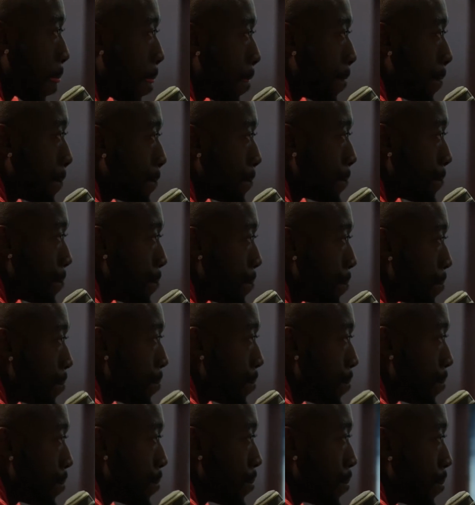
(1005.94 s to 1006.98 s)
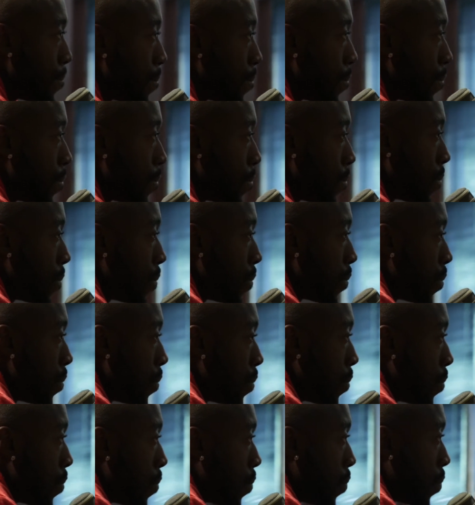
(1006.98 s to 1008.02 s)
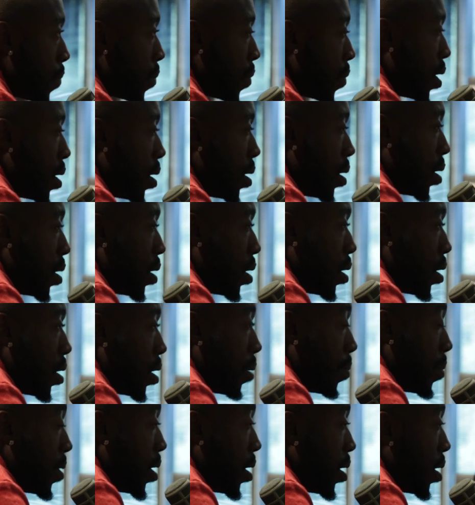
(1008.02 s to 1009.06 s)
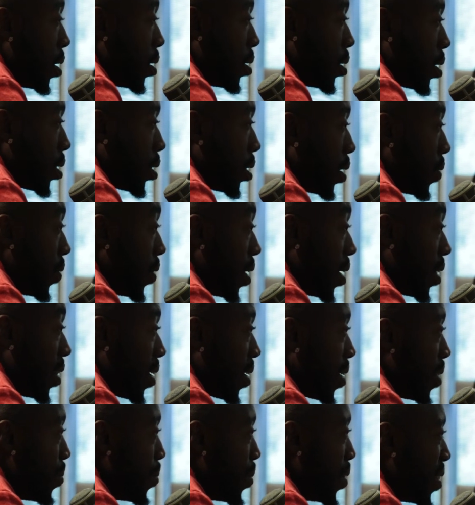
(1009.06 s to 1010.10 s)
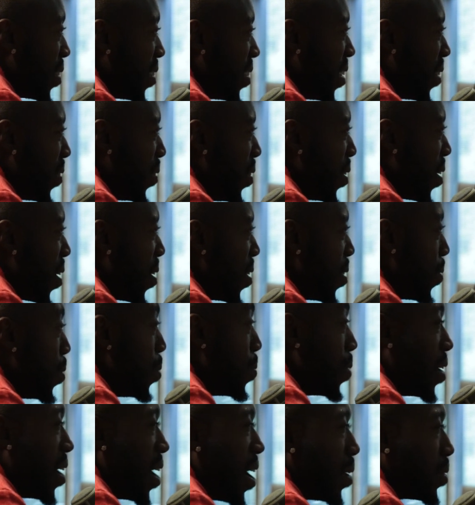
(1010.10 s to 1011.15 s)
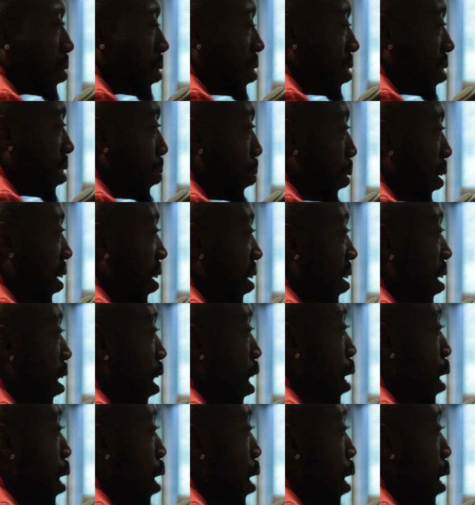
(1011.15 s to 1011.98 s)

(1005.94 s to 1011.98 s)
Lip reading: dope. How many more dates do you have on his tour? Man, I think we got like a month left. We've been out since the beginning of